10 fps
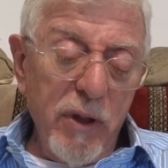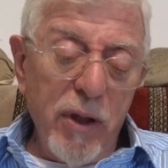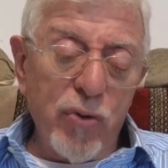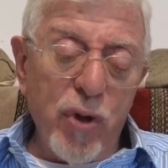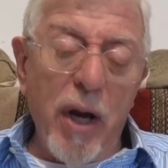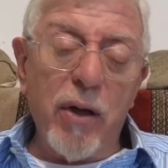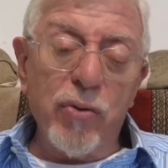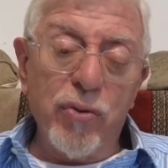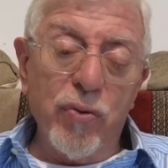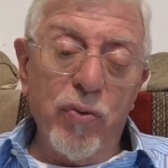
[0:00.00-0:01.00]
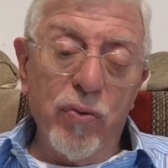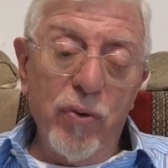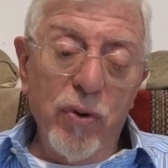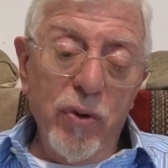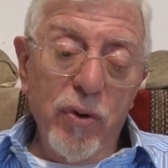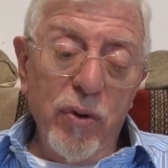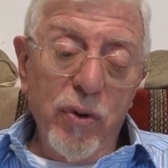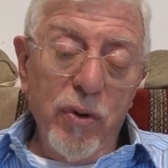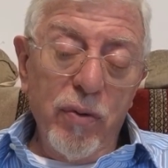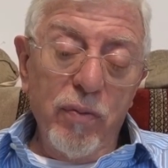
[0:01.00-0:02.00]
A Czech Jew,
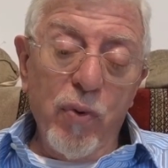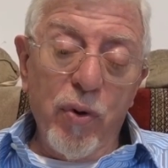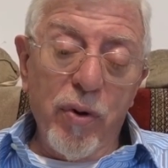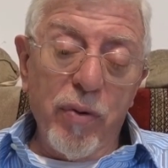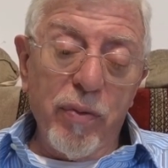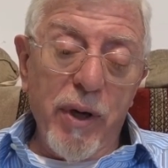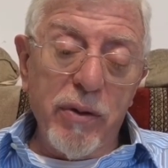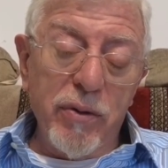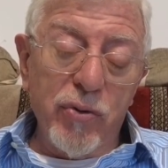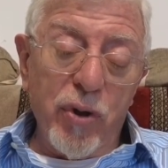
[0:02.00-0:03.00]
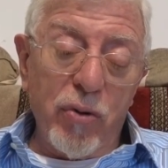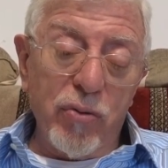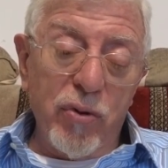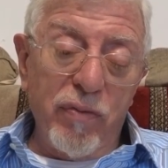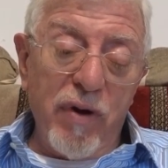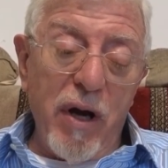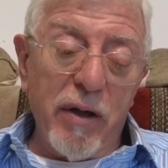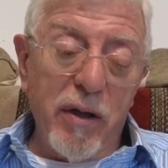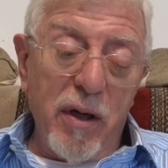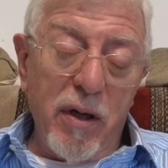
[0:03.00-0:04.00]
born and raised in
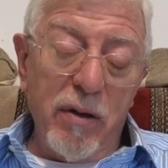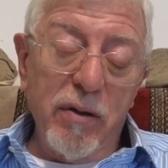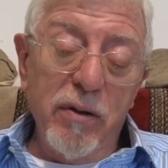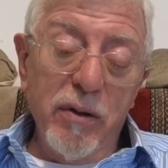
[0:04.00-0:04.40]
Czechoslovakia,